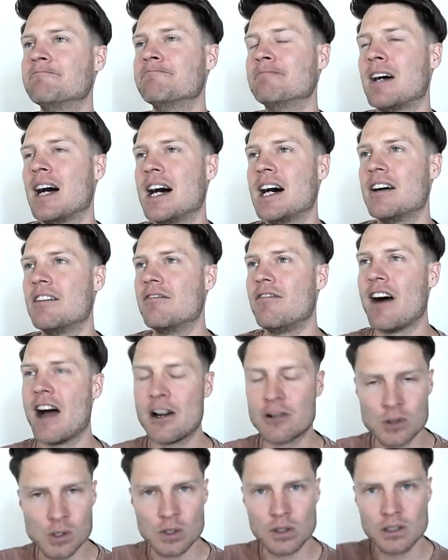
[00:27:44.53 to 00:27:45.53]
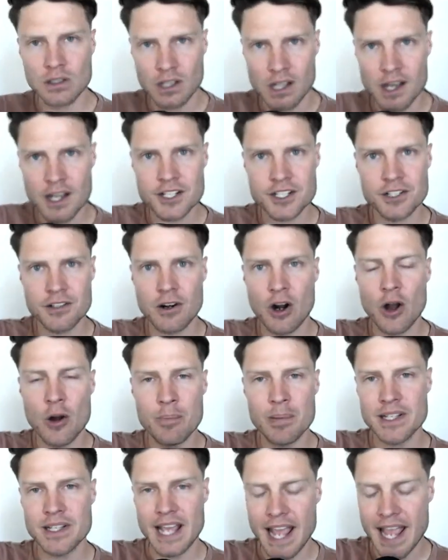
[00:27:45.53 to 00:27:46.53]
viral launch you're hoping
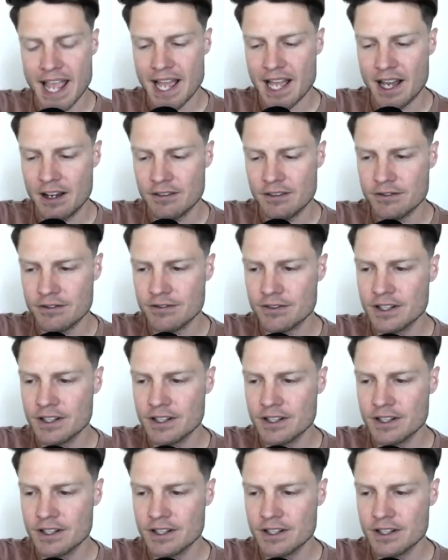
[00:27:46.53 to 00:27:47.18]
to have,